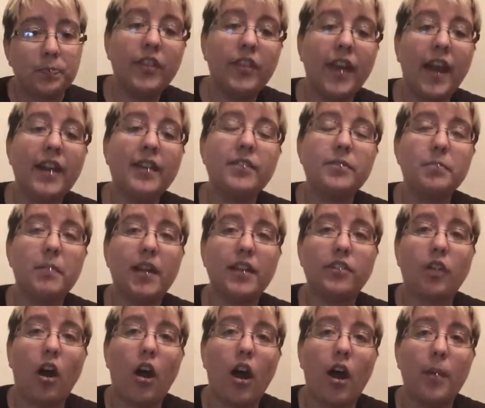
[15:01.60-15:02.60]
That is my
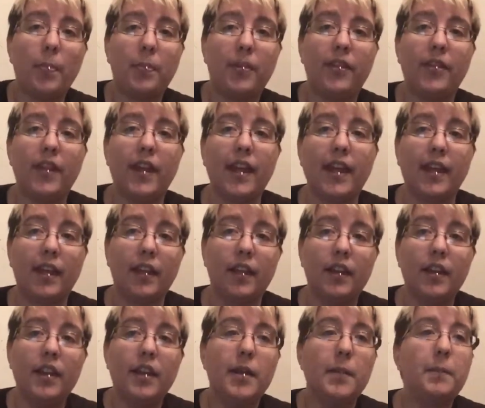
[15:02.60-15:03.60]
top thing.
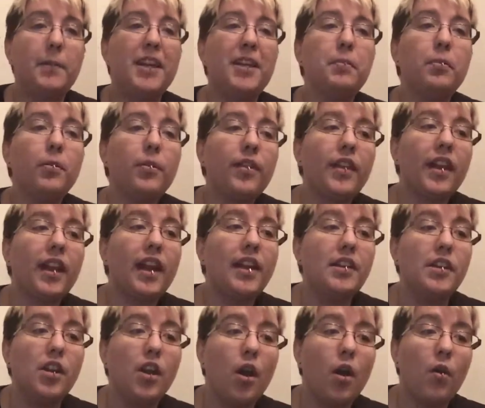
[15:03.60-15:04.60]
People that I
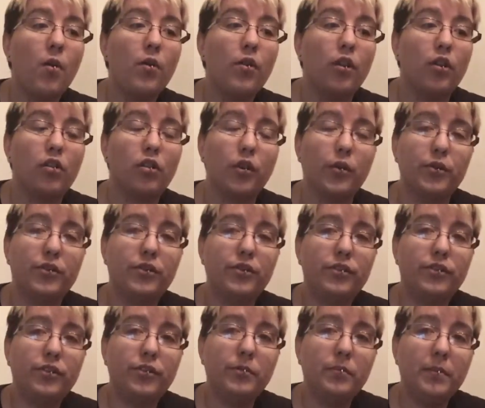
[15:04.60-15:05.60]
know the
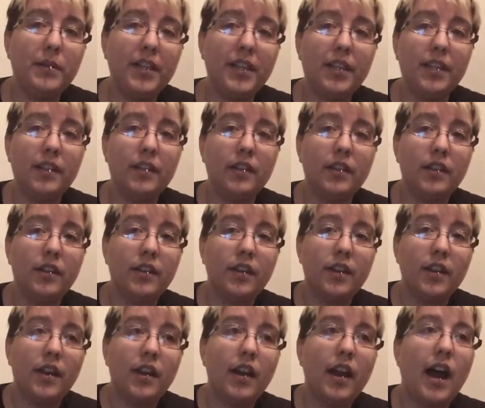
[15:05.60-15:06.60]
closest to me,
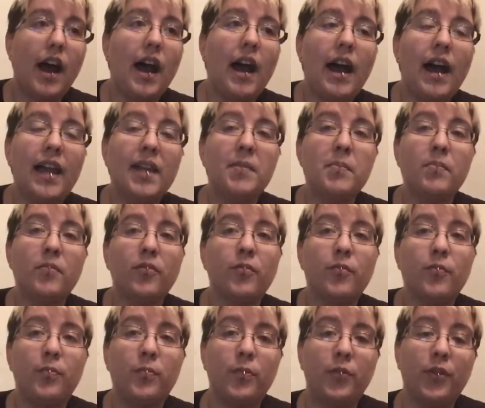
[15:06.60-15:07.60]
I'm
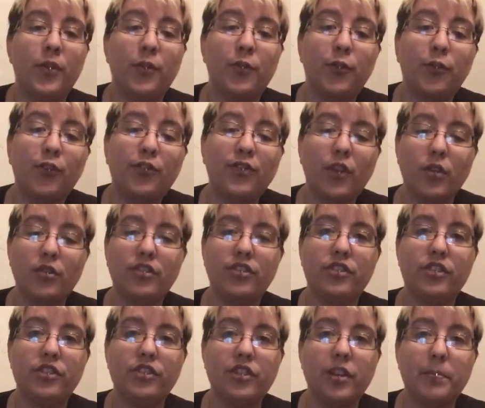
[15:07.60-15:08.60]
the
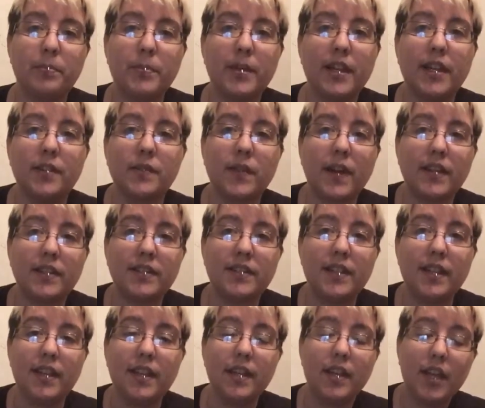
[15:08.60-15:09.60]
first to jump in if I
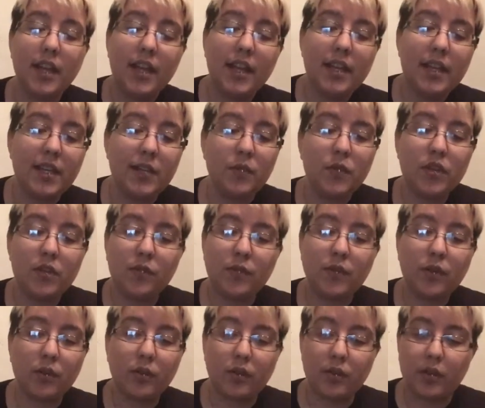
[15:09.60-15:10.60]
see it. Even if
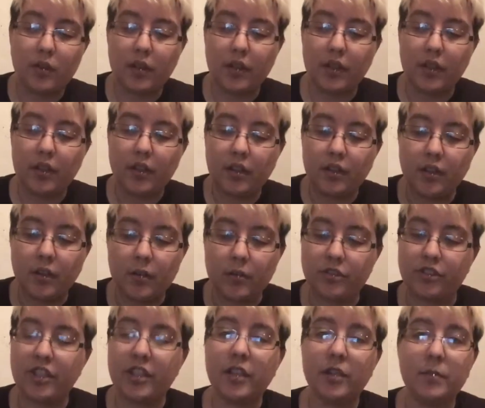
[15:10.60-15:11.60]
you're,
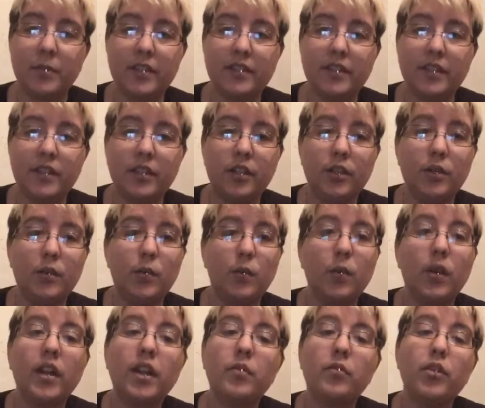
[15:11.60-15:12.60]
GLBTQ,
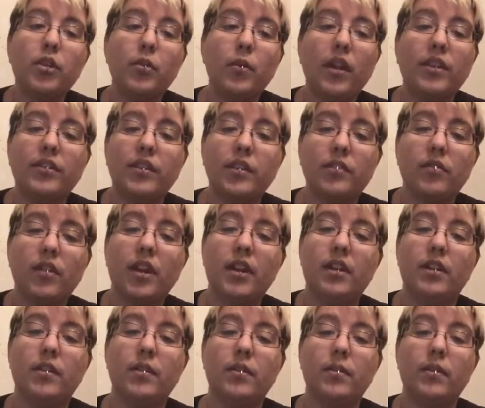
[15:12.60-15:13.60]
whatever you
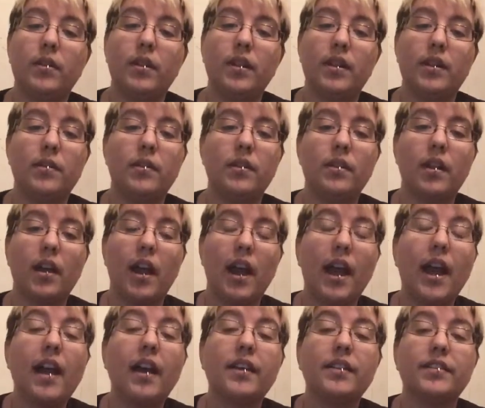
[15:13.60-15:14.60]
identify in
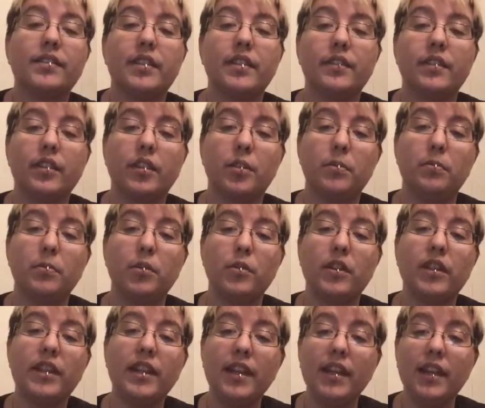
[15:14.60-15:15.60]
as in the
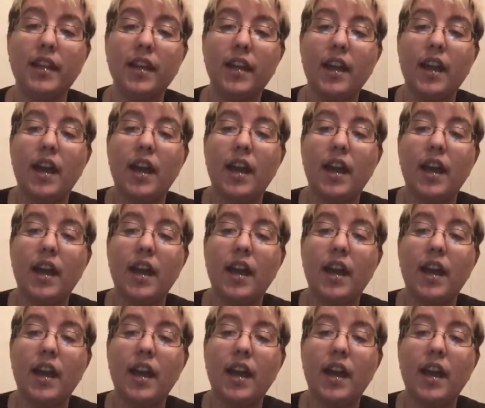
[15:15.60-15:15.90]
community,